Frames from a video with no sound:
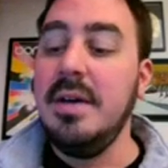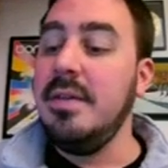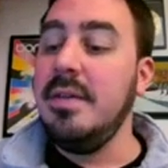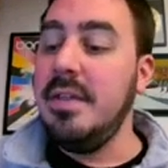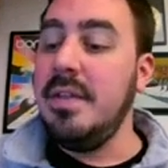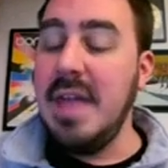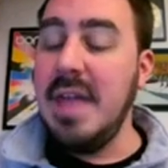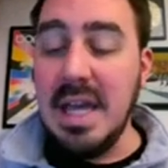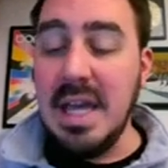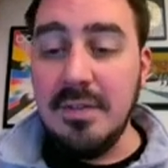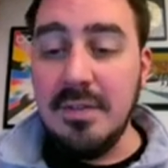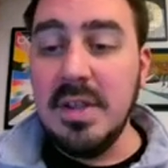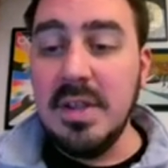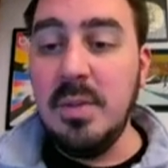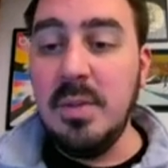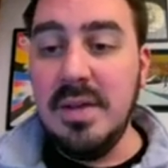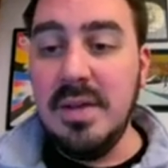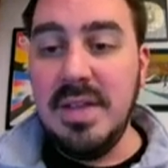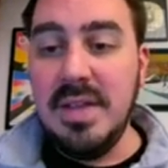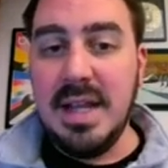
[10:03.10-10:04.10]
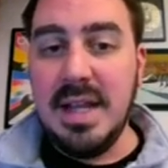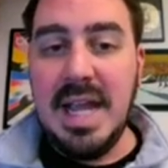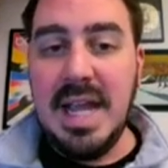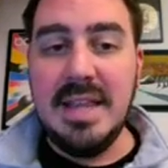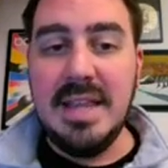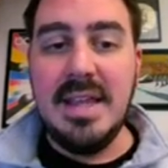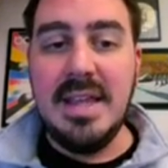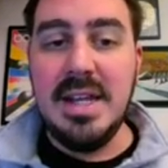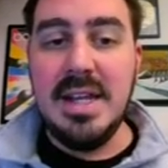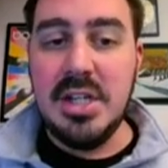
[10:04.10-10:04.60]
Thankfully, we have not
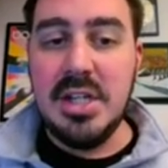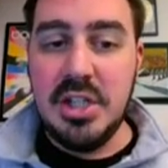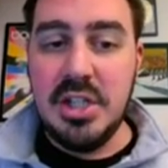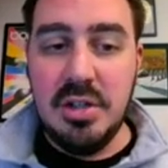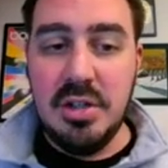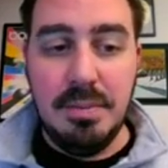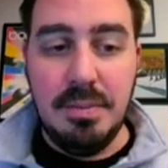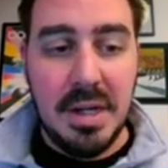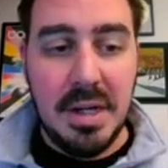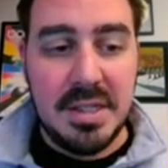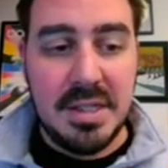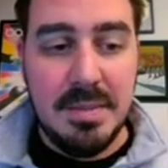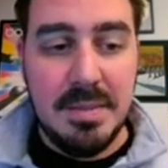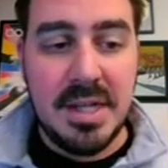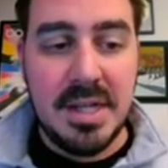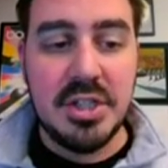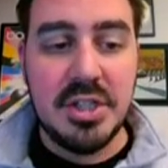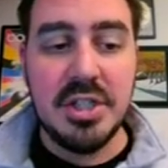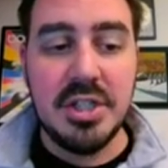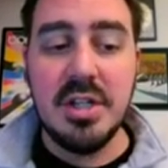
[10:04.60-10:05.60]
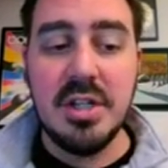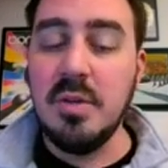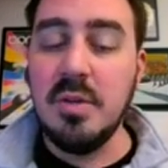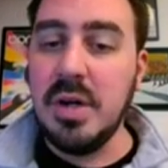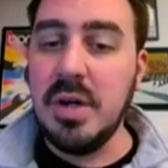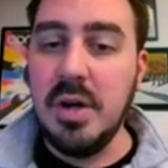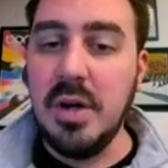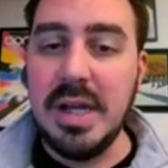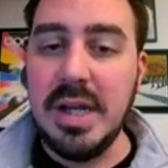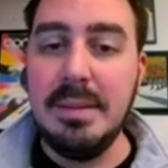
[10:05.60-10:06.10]
had that issue, but to make sure
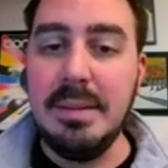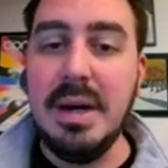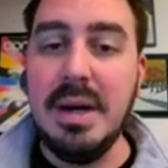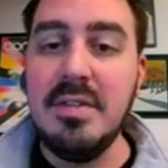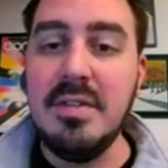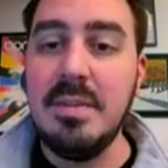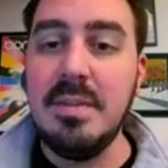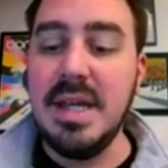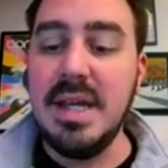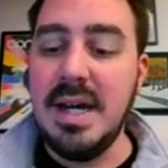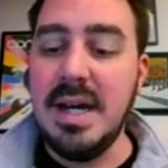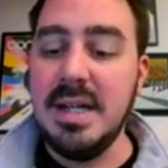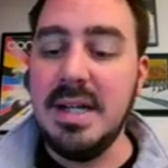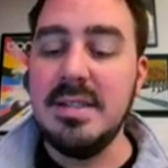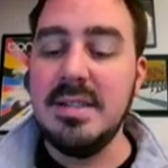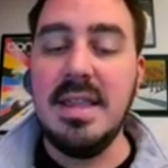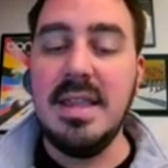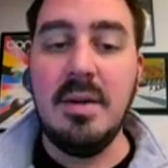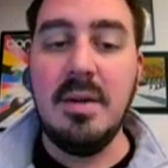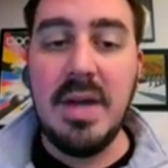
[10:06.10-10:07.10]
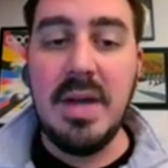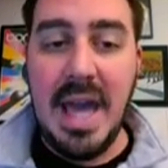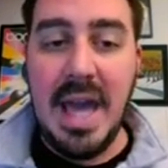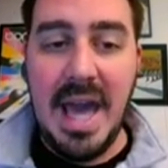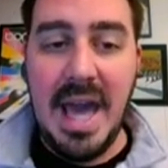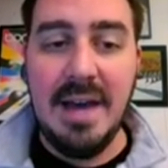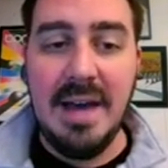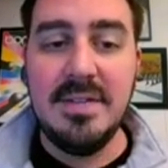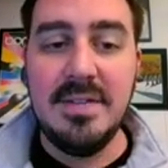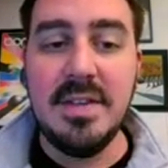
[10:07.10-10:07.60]
we're going above and beyond that, we
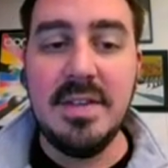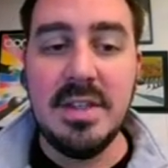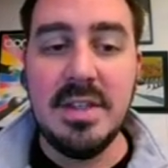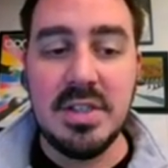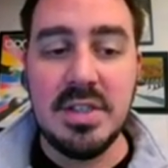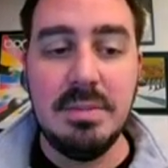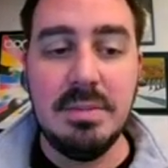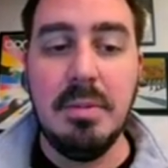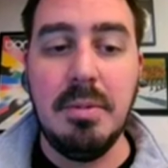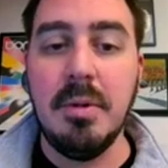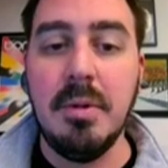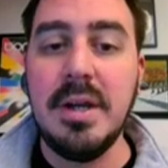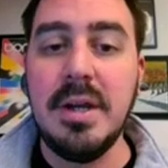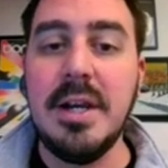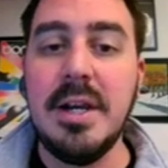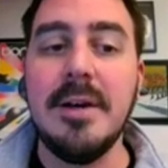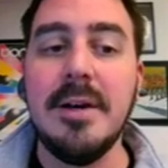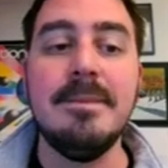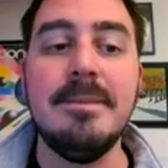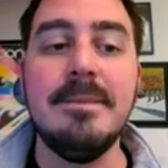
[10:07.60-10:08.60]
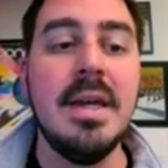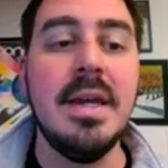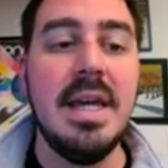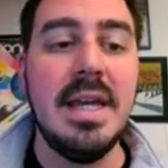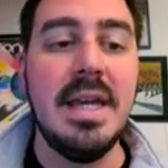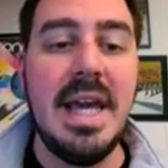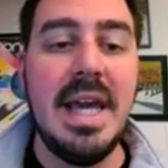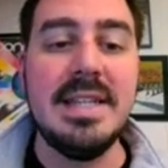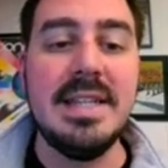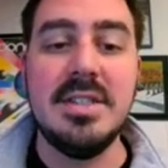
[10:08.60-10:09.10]
have the support here
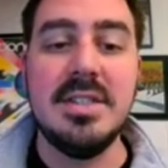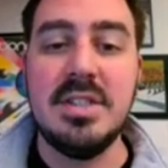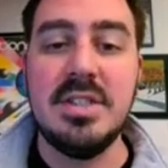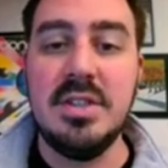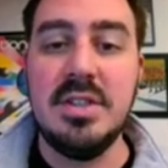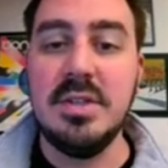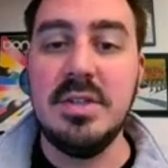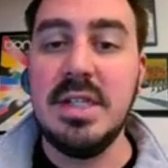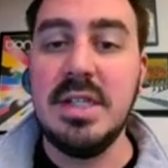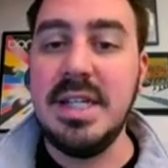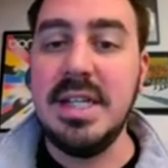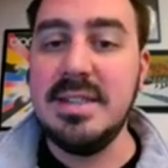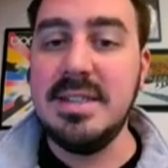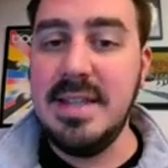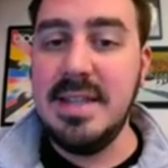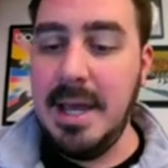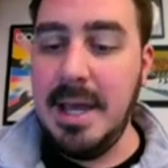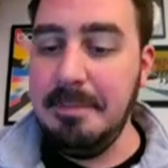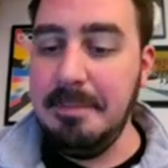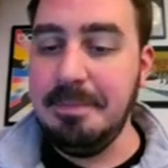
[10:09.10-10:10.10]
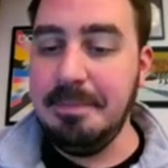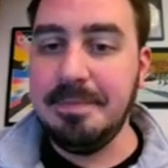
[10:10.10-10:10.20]
in case a student needs that.